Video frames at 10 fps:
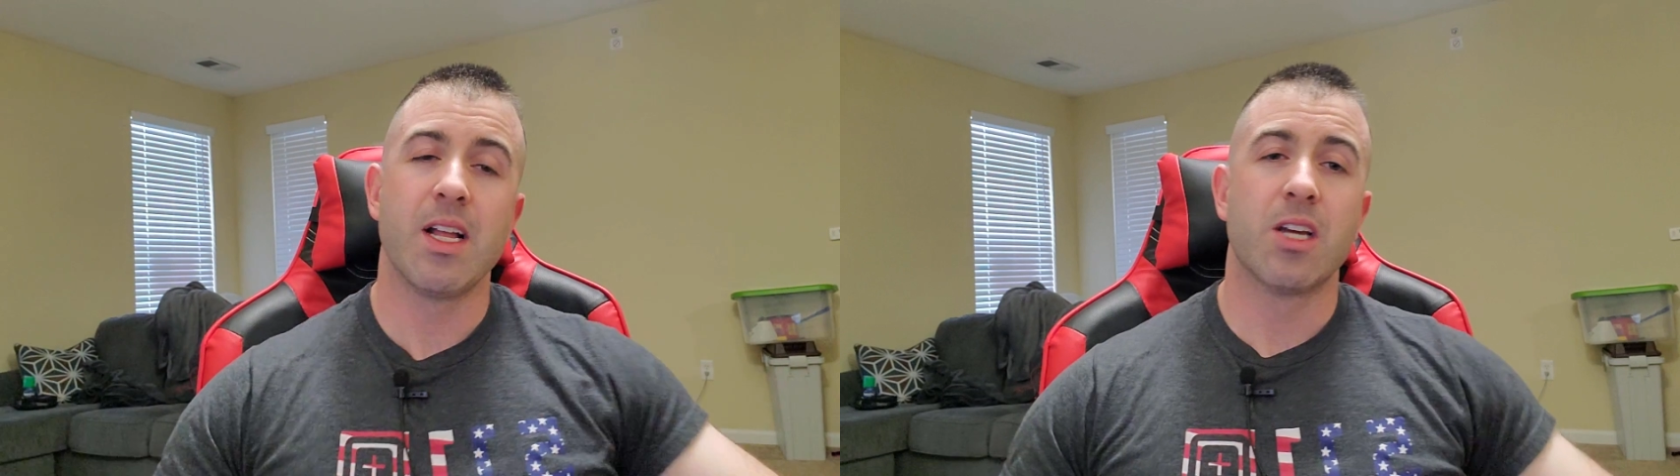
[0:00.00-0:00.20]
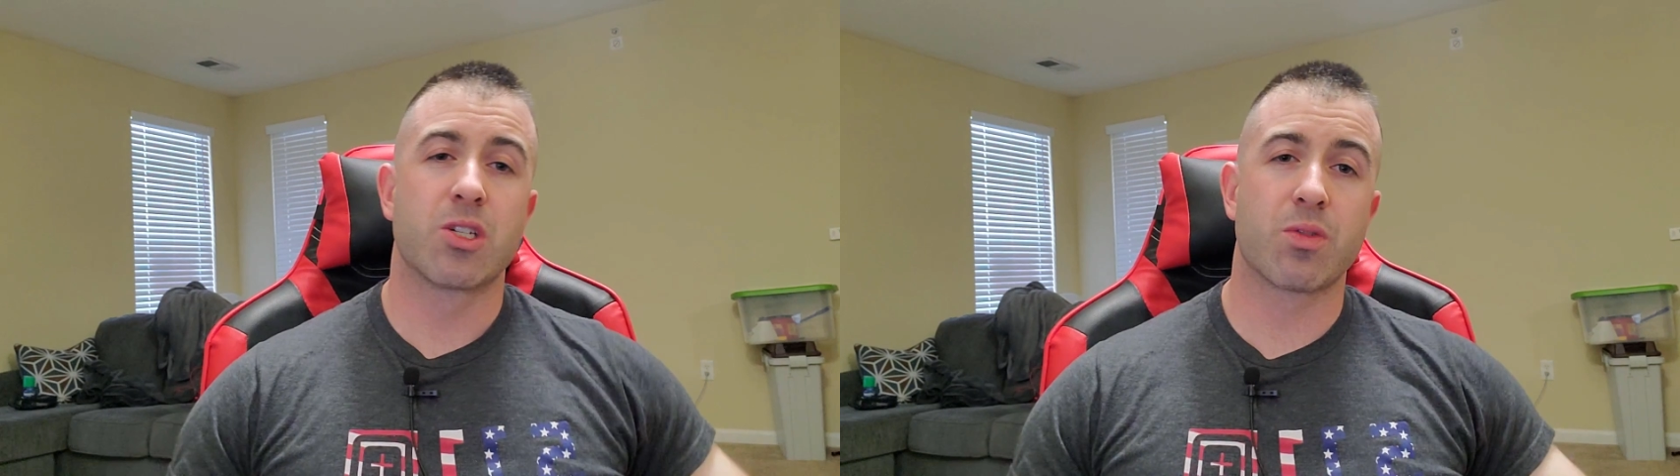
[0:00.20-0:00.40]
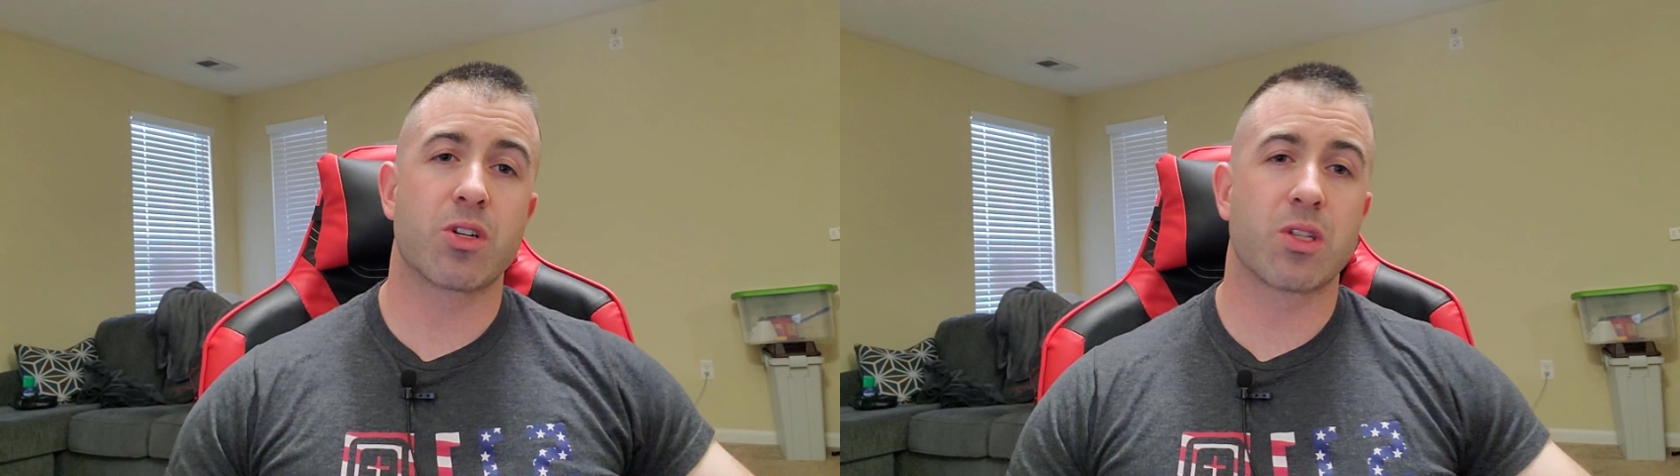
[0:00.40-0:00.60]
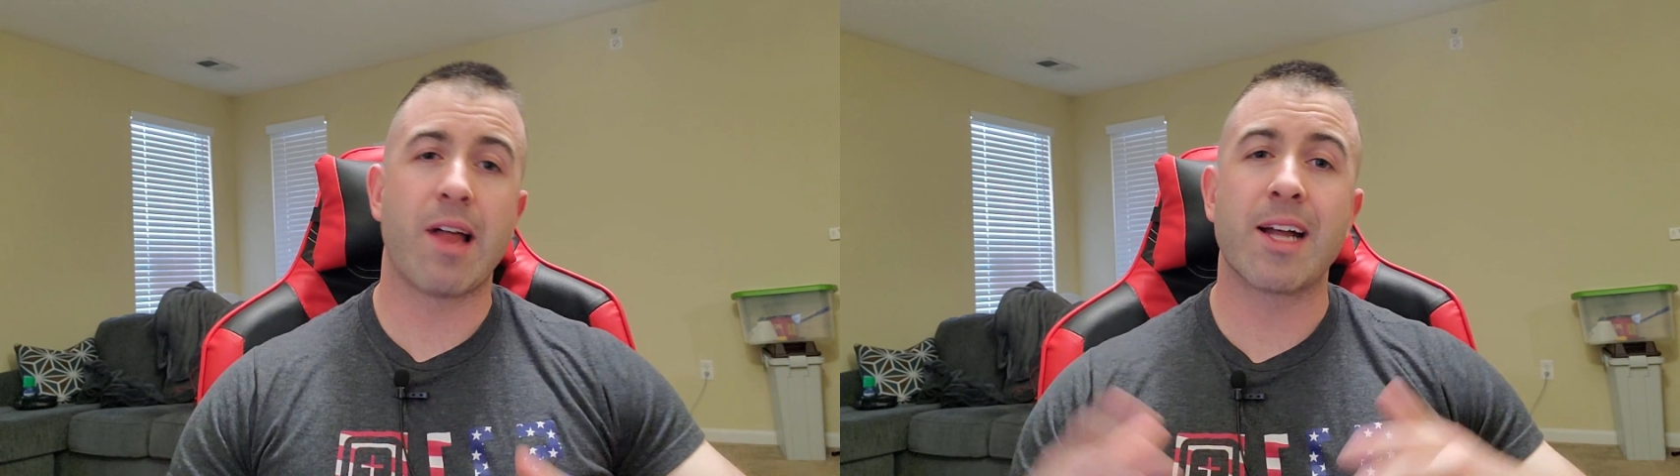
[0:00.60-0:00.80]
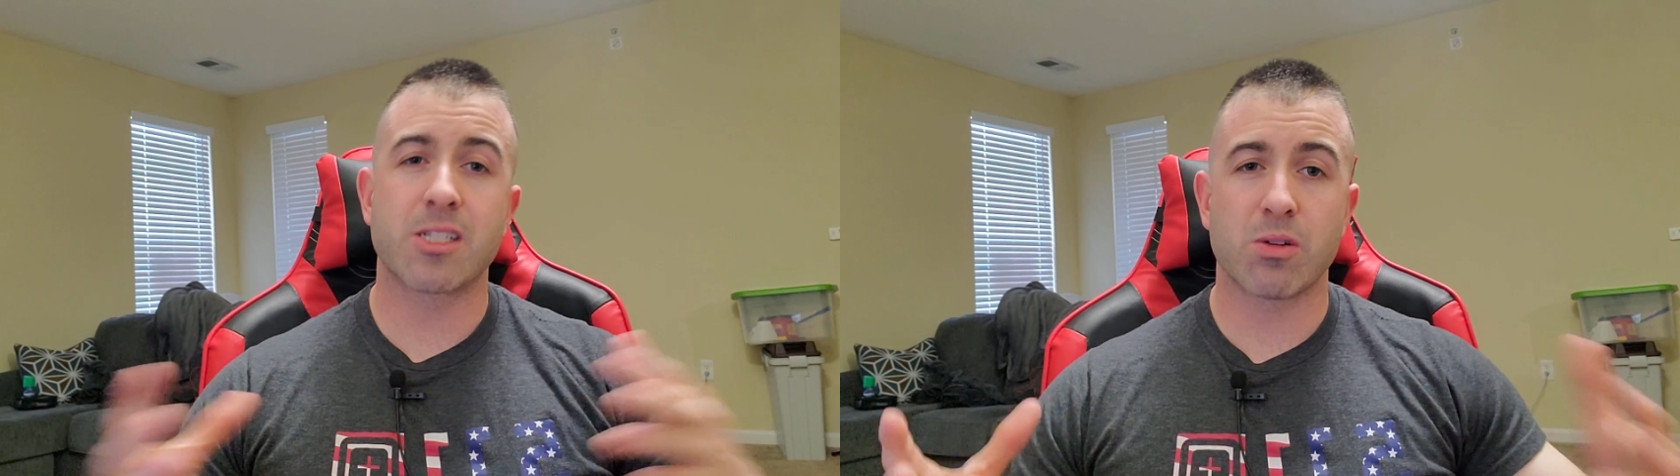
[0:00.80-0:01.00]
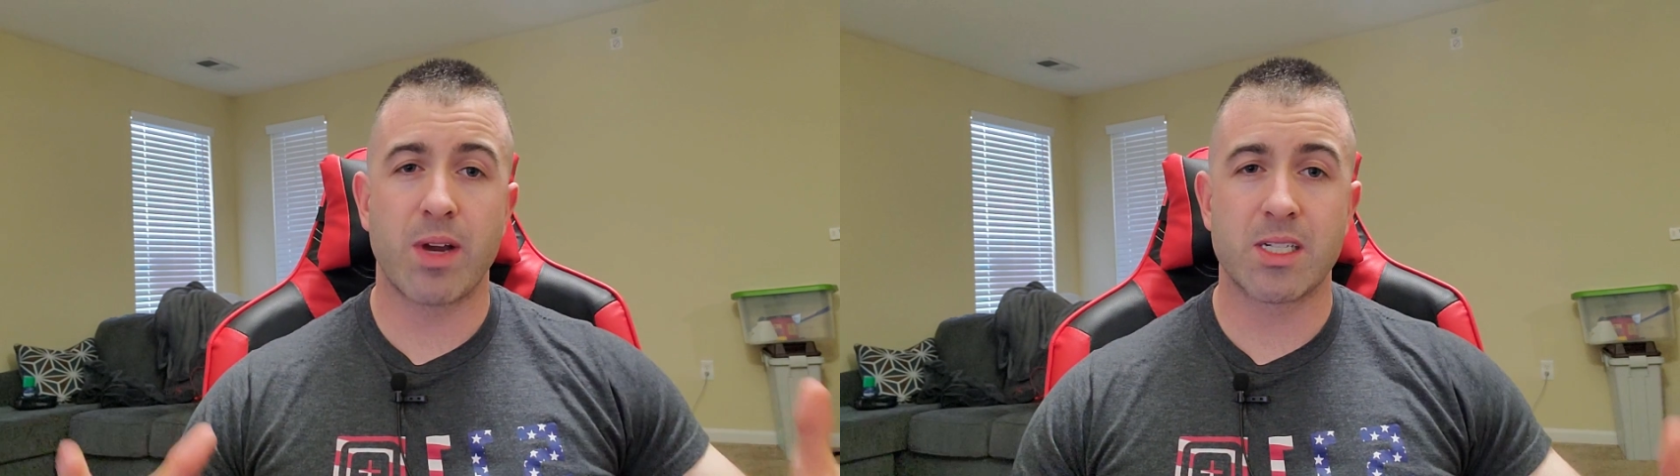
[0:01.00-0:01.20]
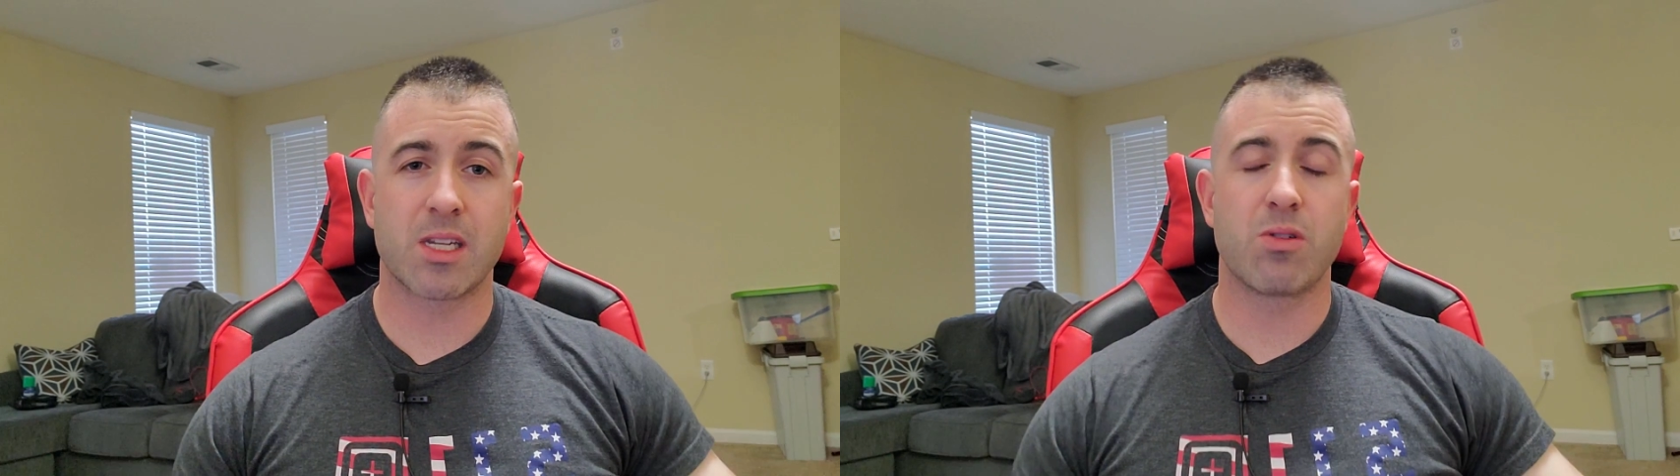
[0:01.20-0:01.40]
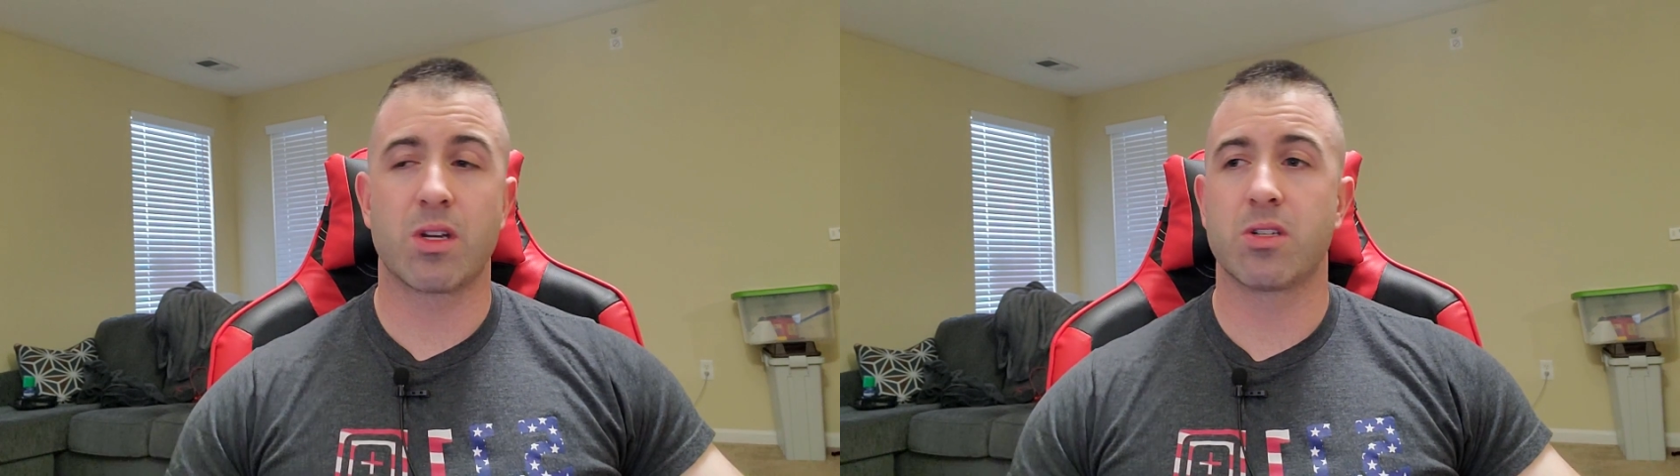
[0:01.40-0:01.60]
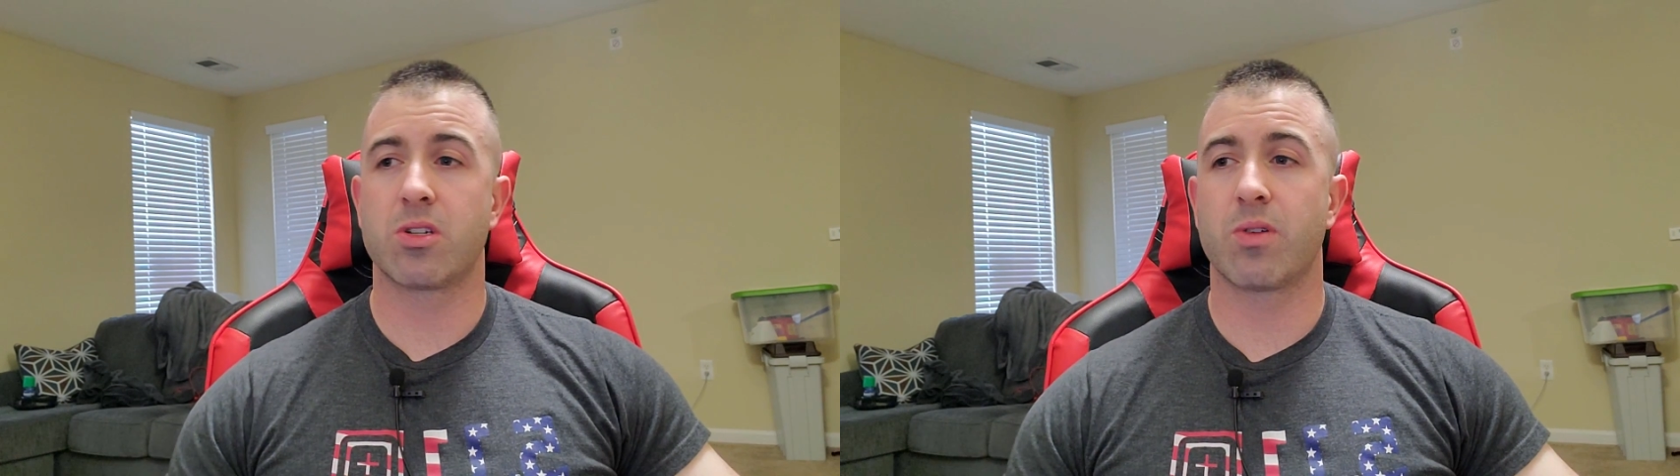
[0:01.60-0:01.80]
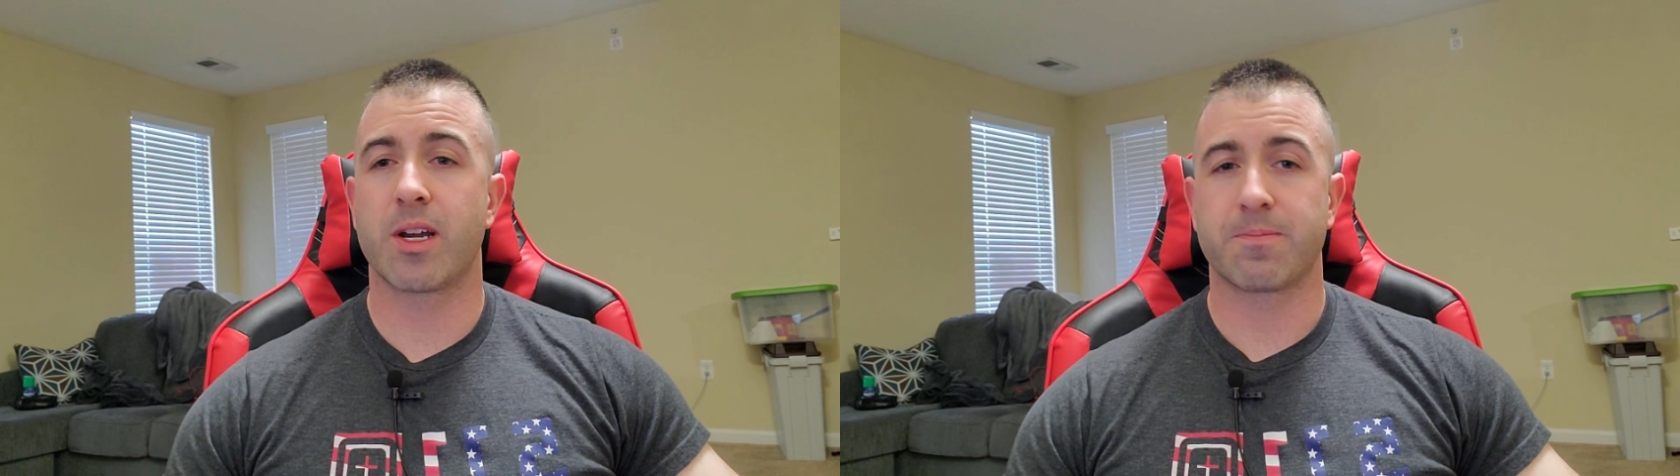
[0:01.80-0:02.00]
So there's lots of ways that you can
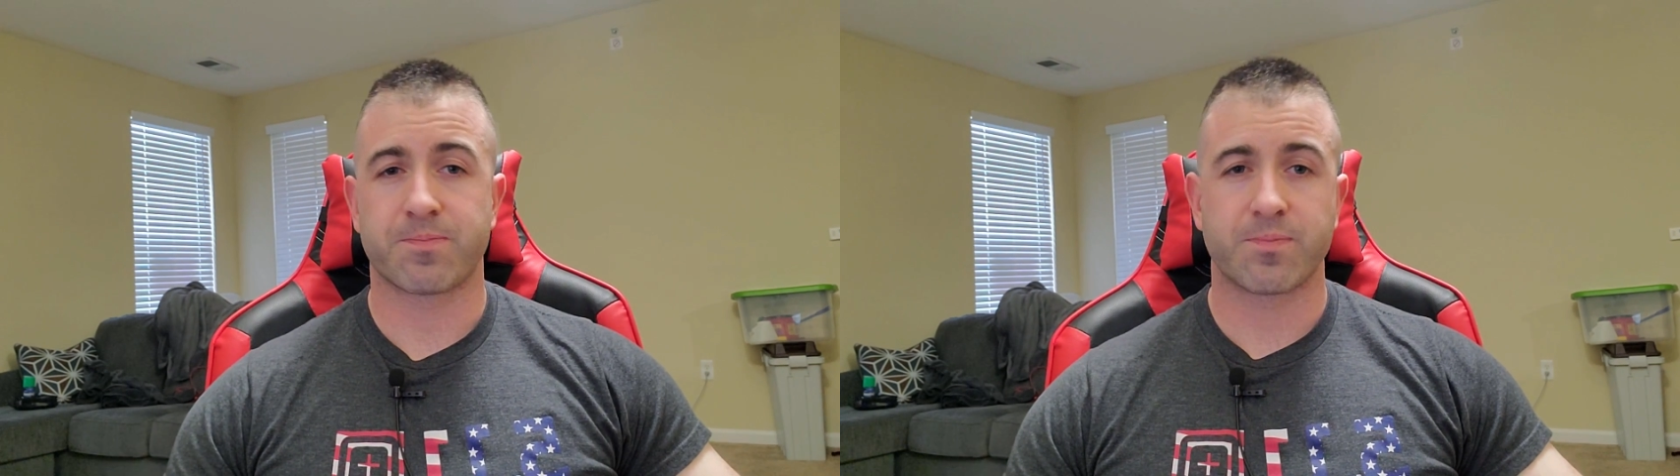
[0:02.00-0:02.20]
do it.